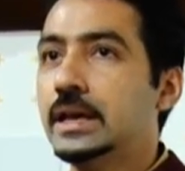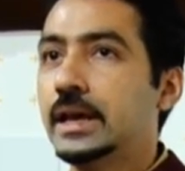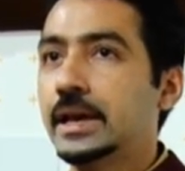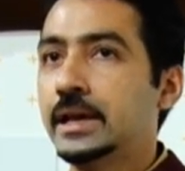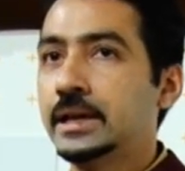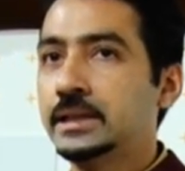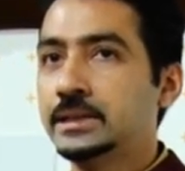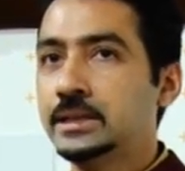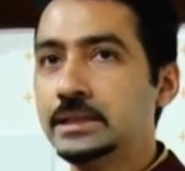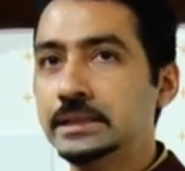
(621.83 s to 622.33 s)
And
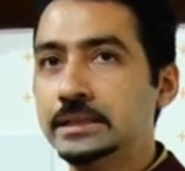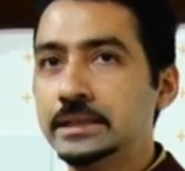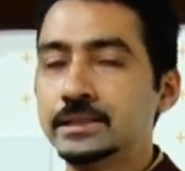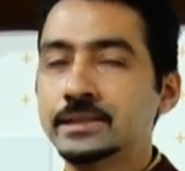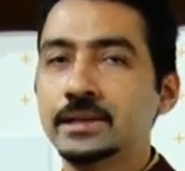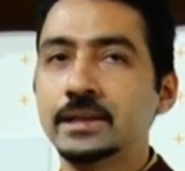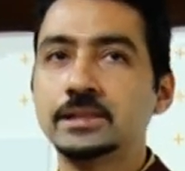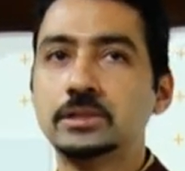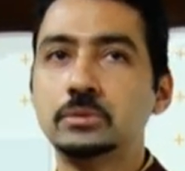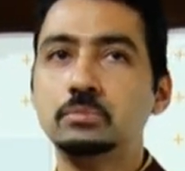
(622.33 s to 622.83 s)
I think this
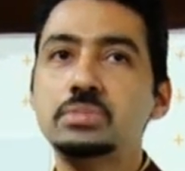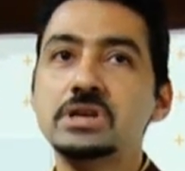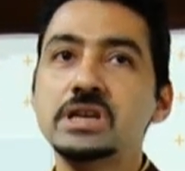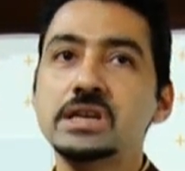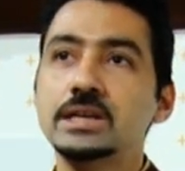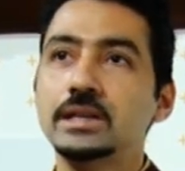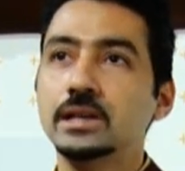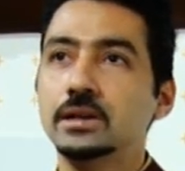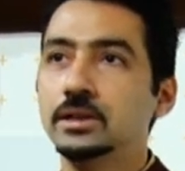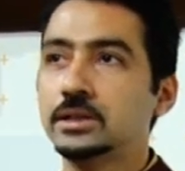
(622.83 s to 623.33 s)
has
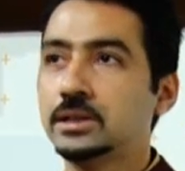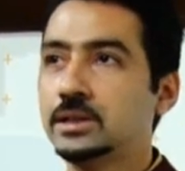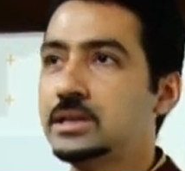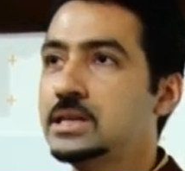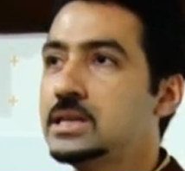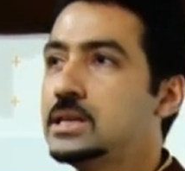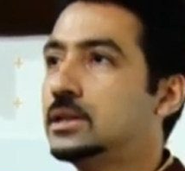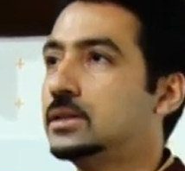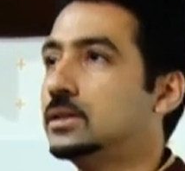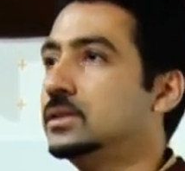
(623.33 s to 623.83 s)
been a
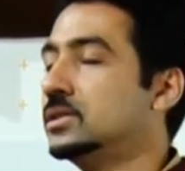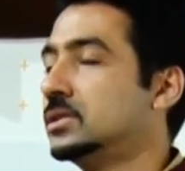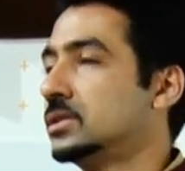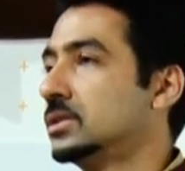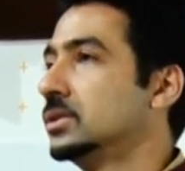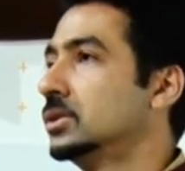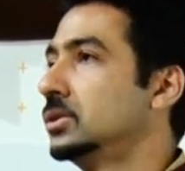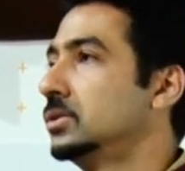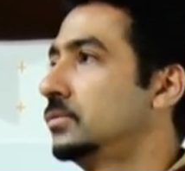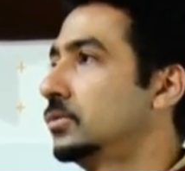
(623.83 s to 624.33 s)
key
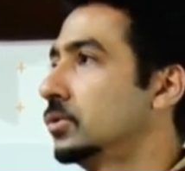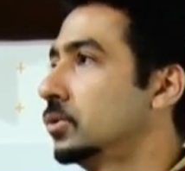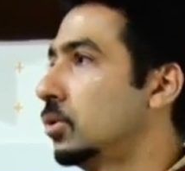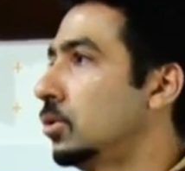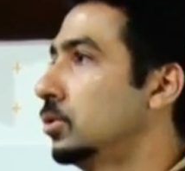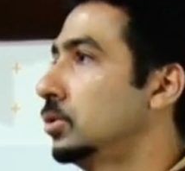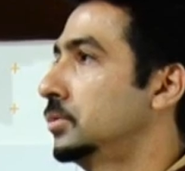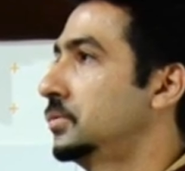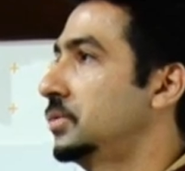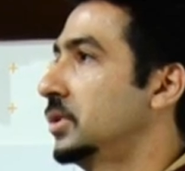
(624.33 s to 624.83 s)
concern for
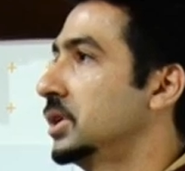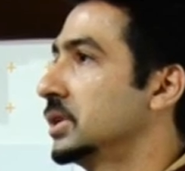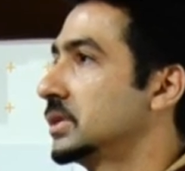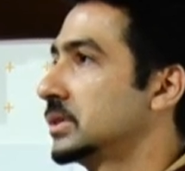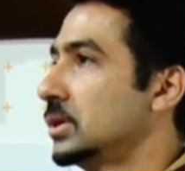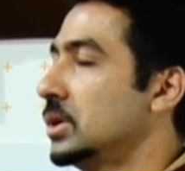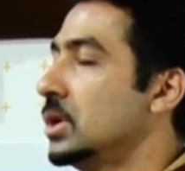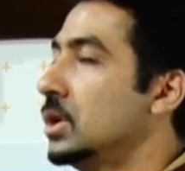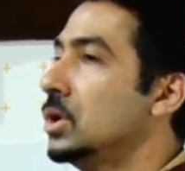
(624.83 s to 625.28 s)
all of us,